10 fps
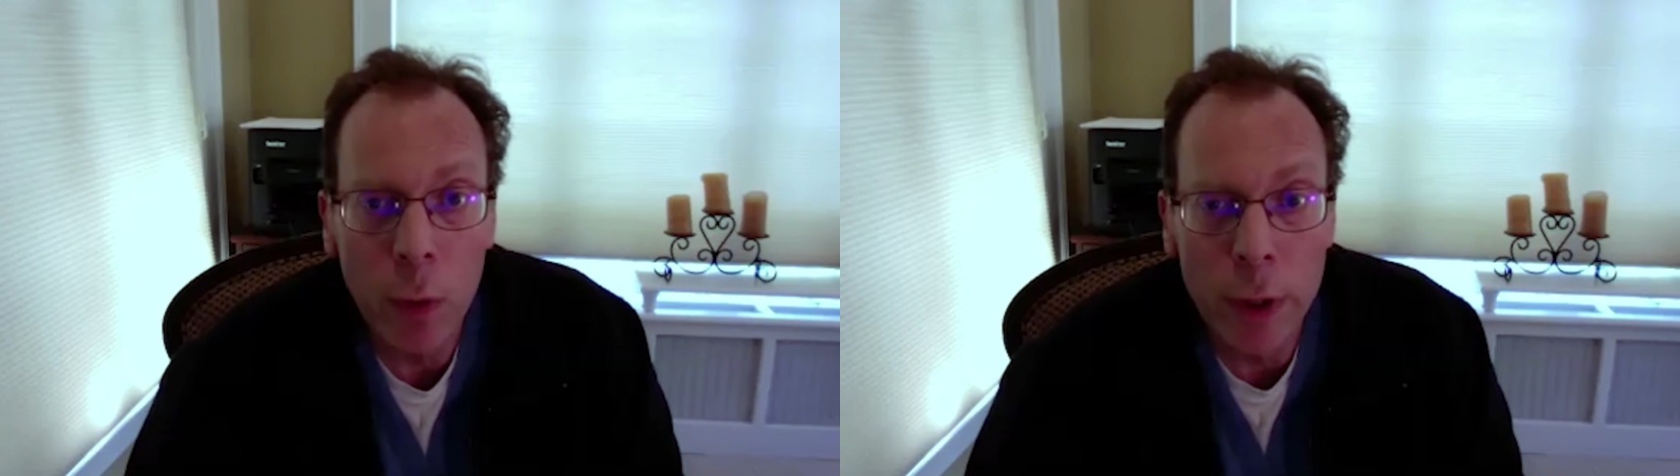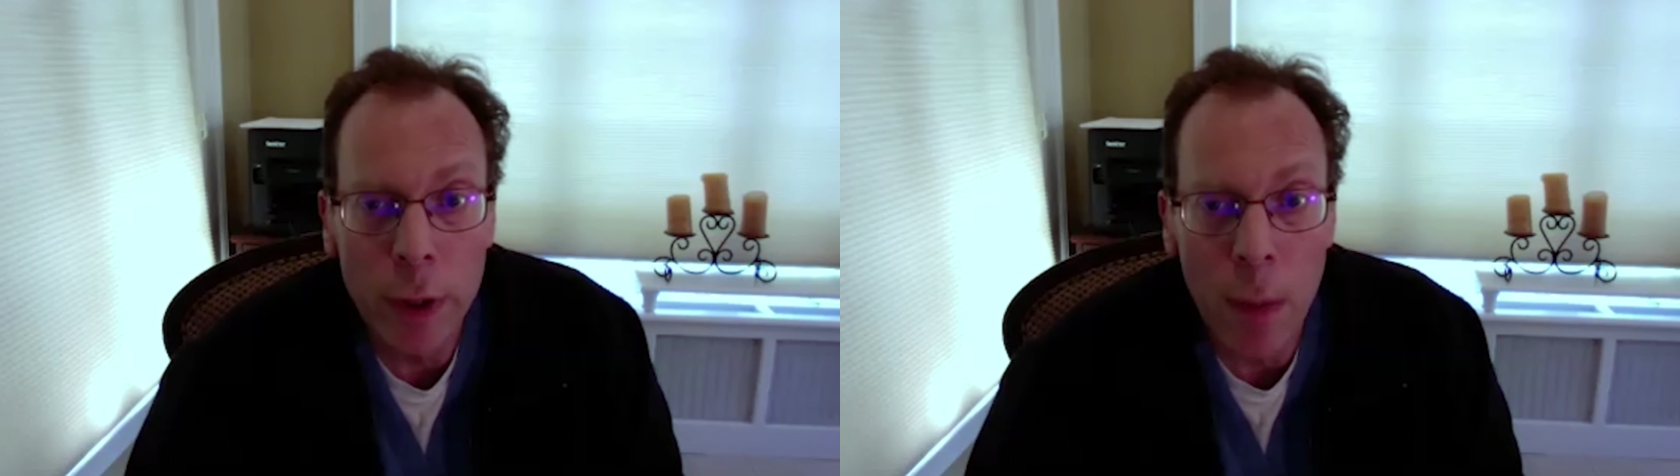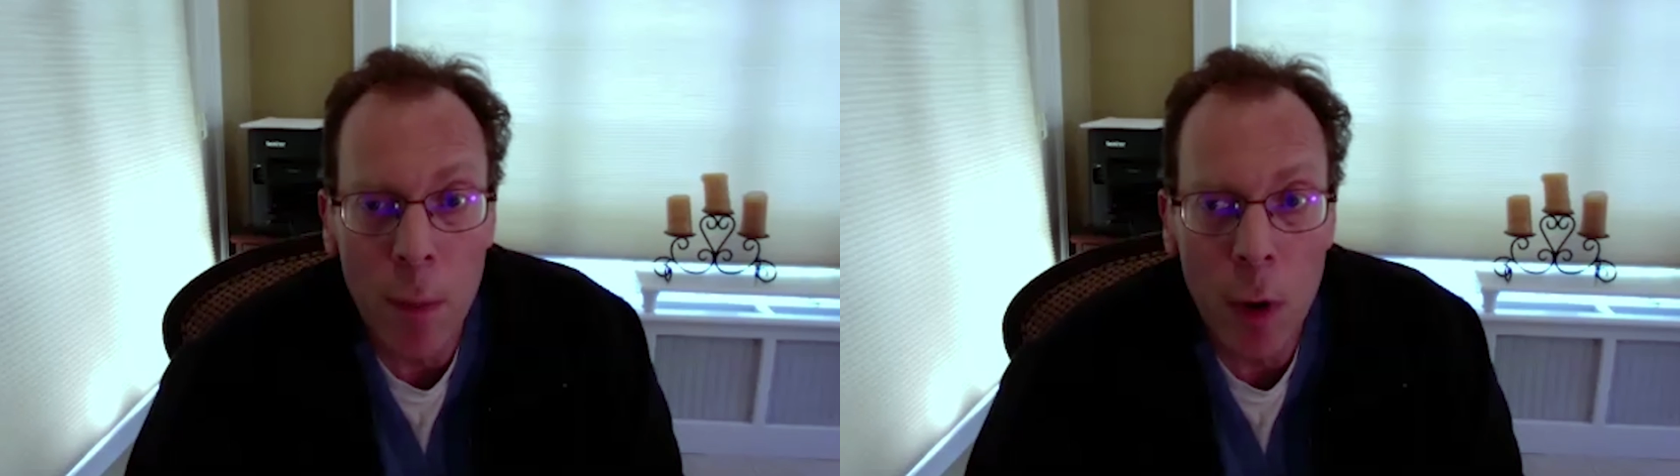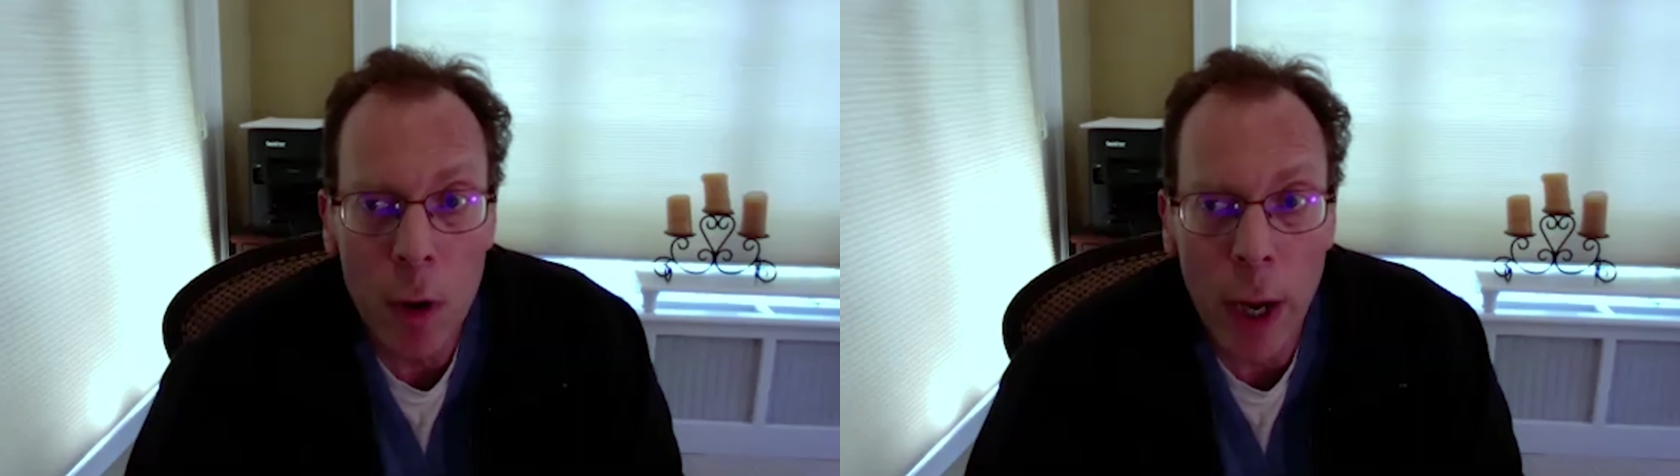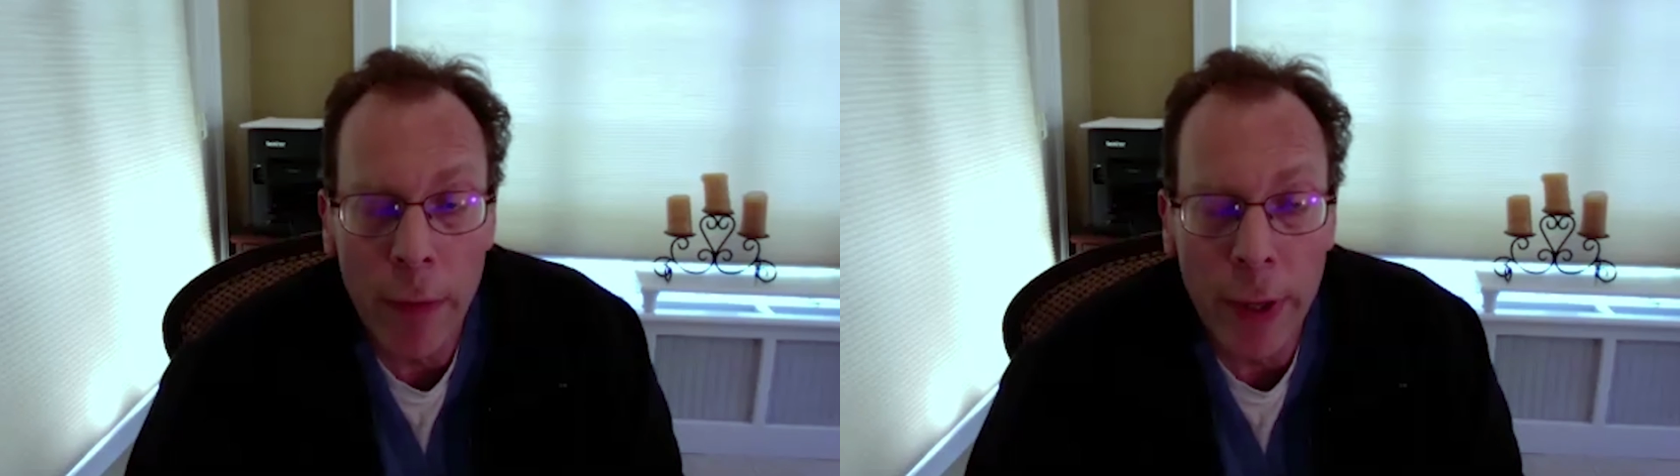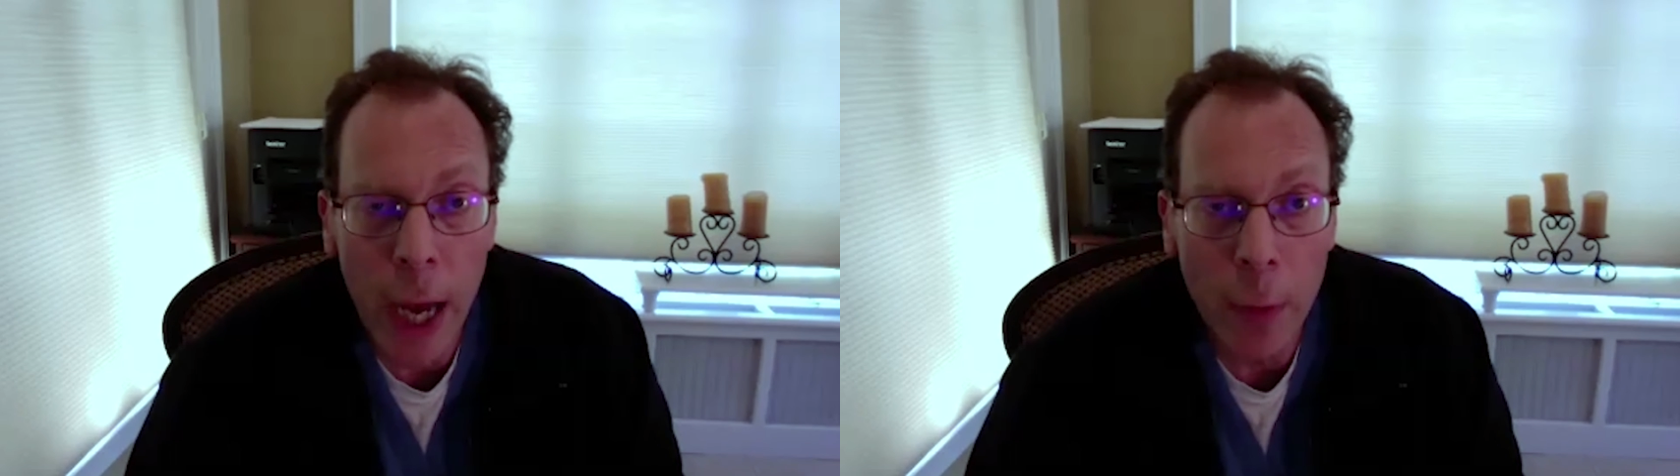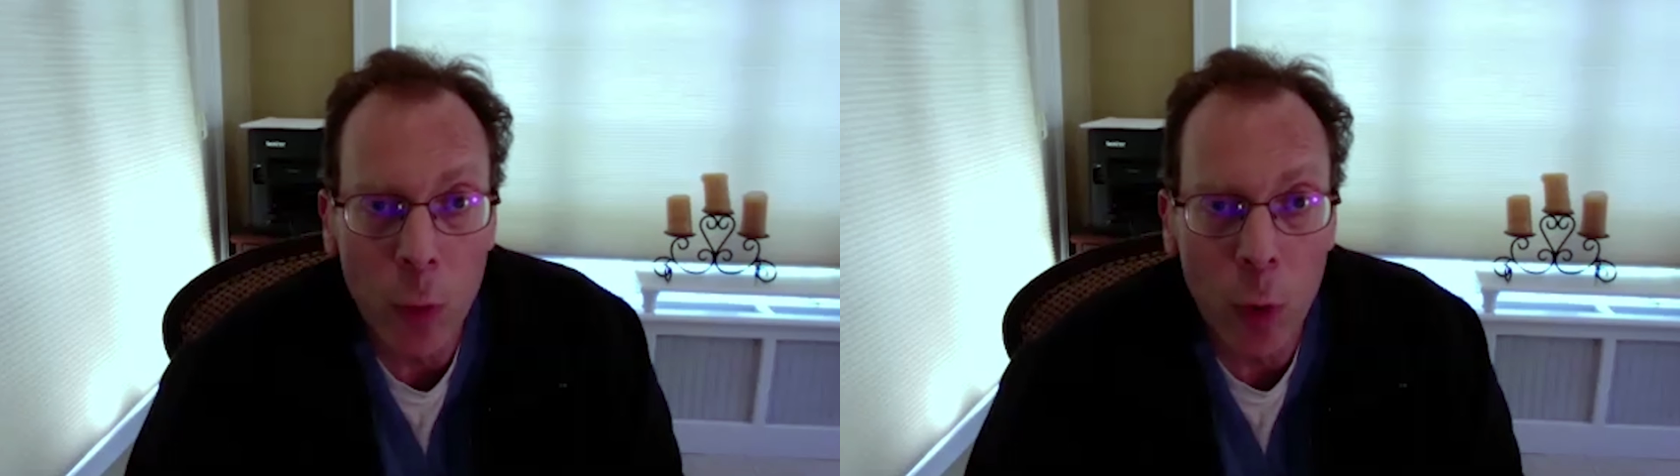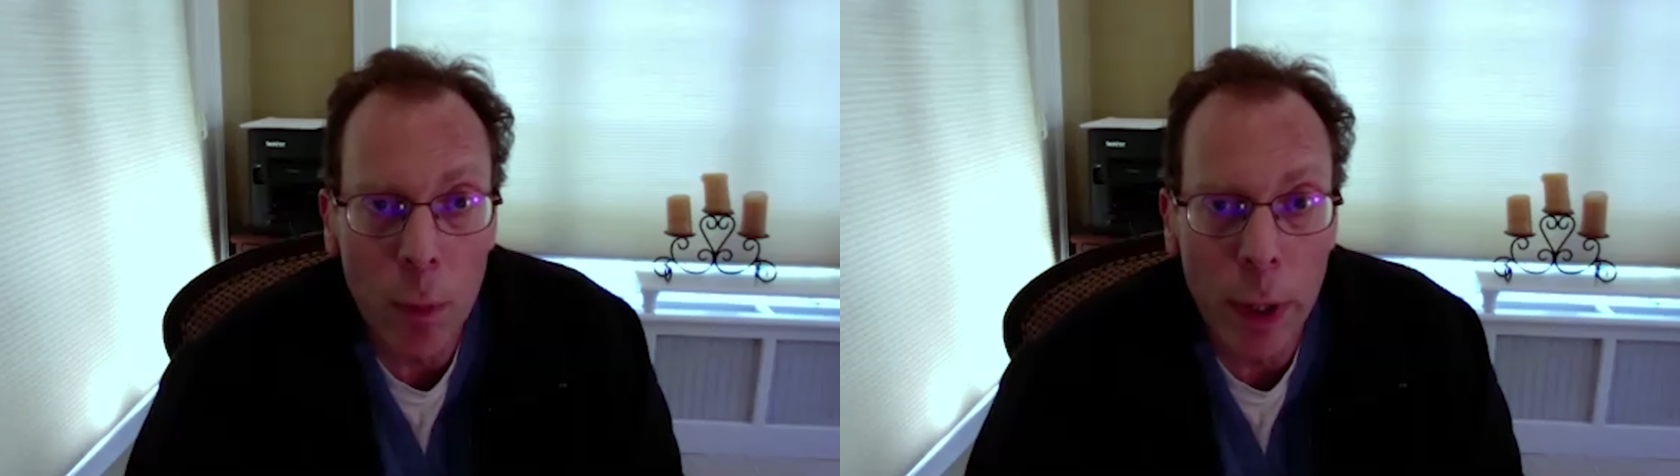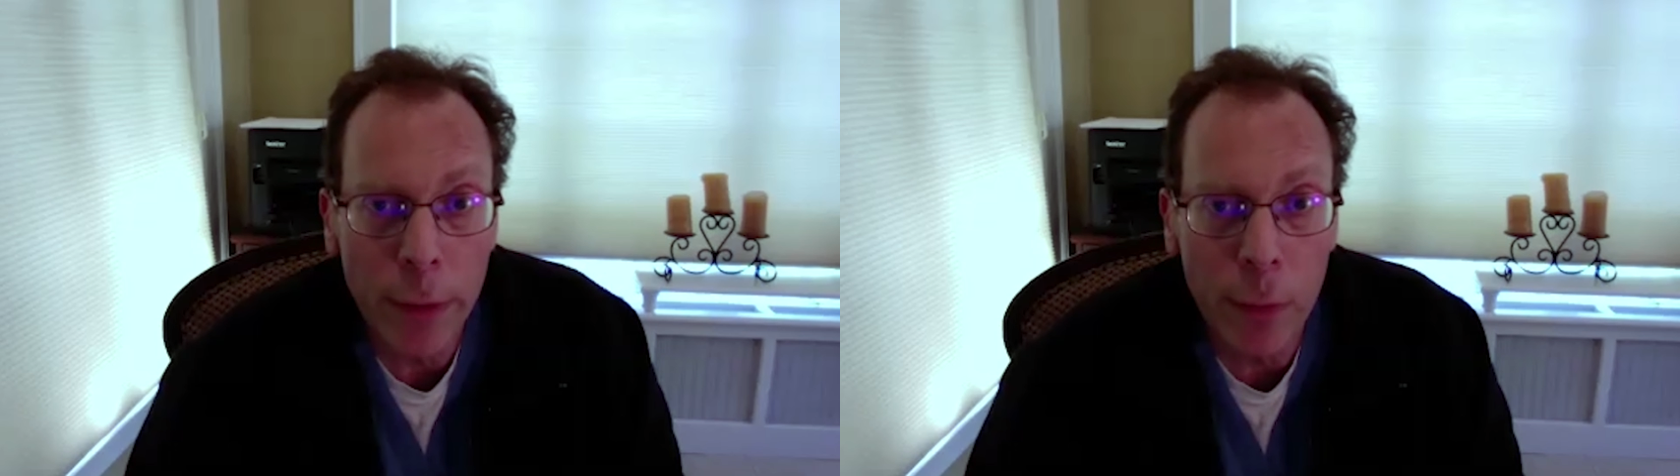the summer and the outdoor months,